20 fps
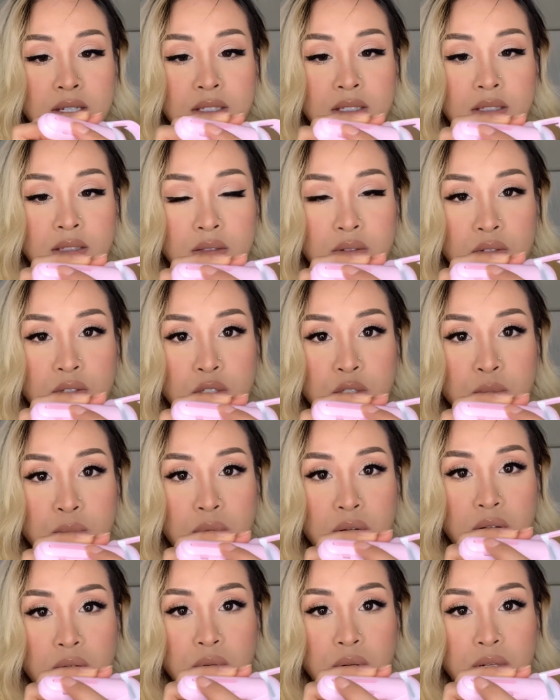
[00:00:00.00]
little
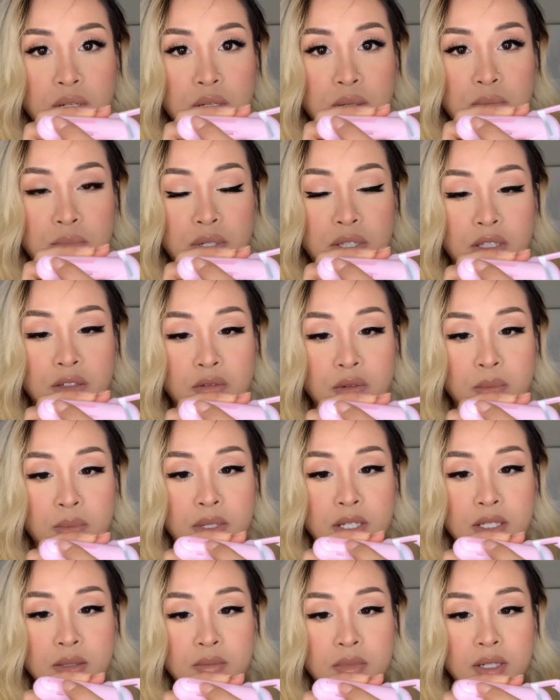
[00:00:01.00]
spot where you can put the
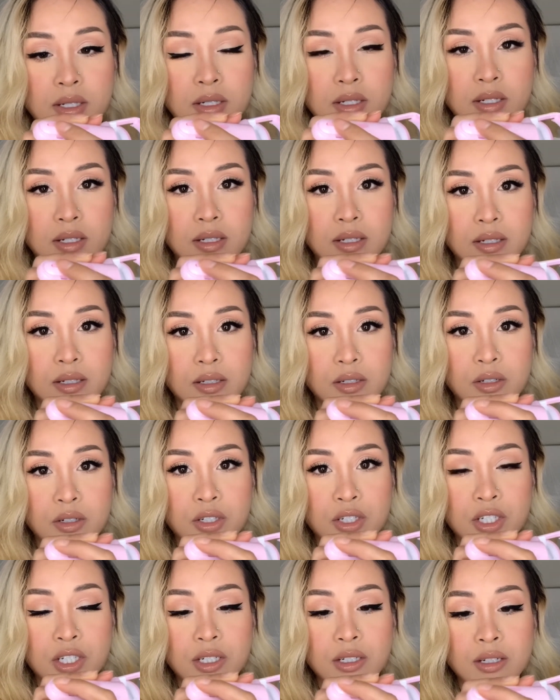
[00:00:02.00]
replacement
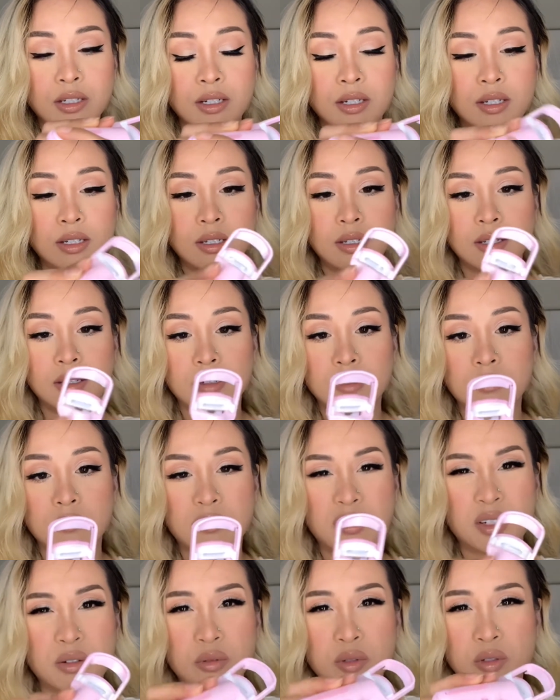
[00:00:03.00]
cushion,
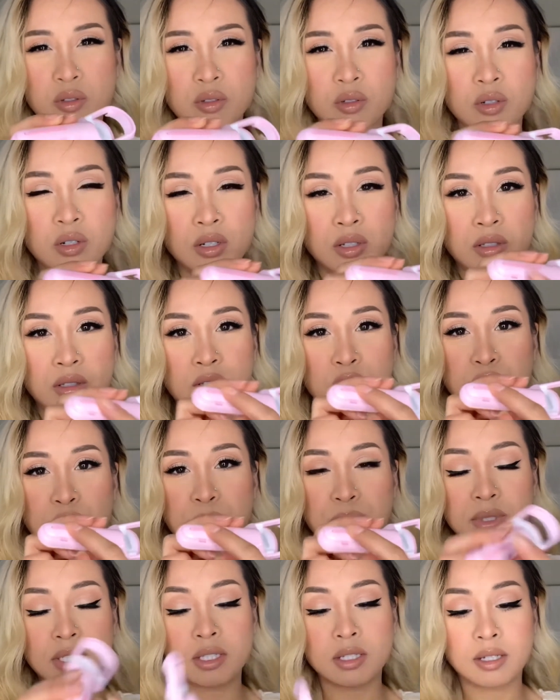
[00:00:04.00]
whatever those are called, the
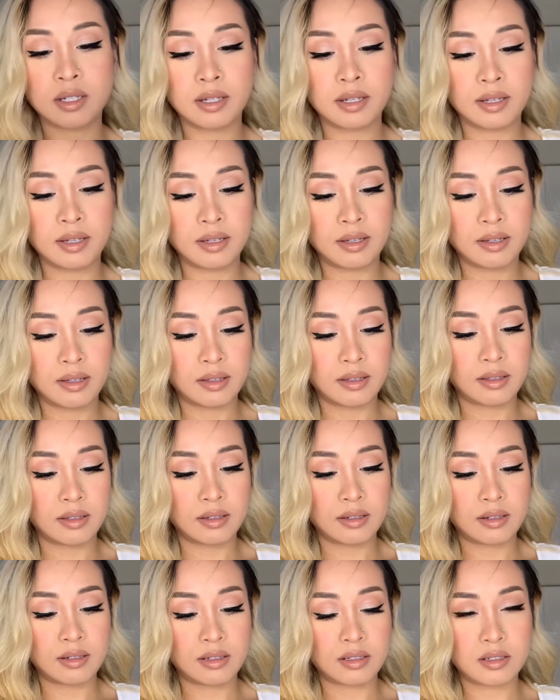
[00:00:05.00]
grips,
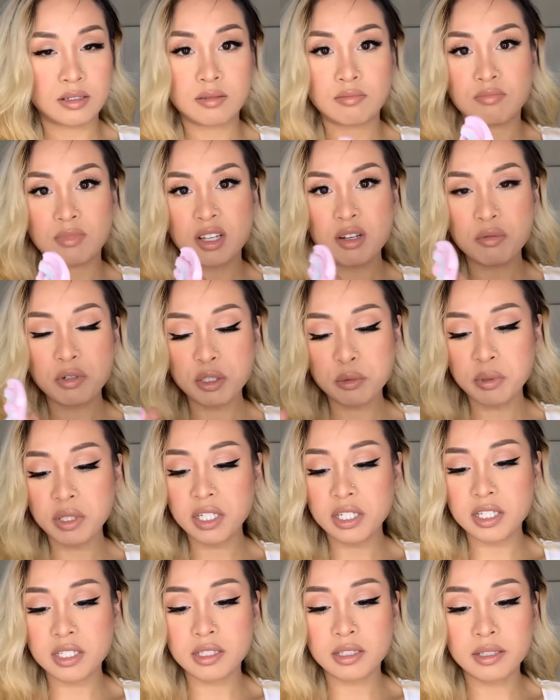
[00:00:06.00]
and it works pretty
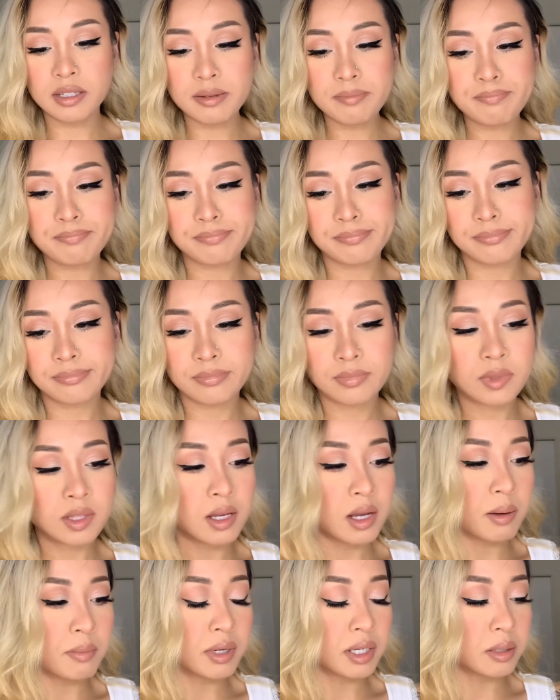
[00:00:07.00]
decently.
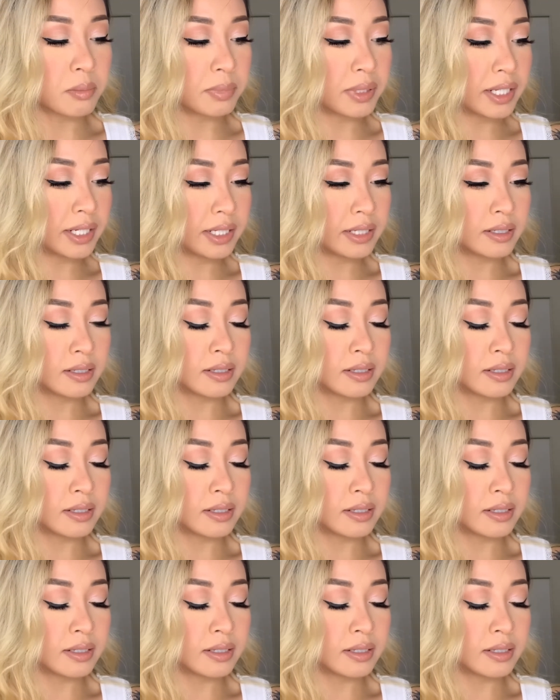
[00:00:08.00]
I'm not complaining.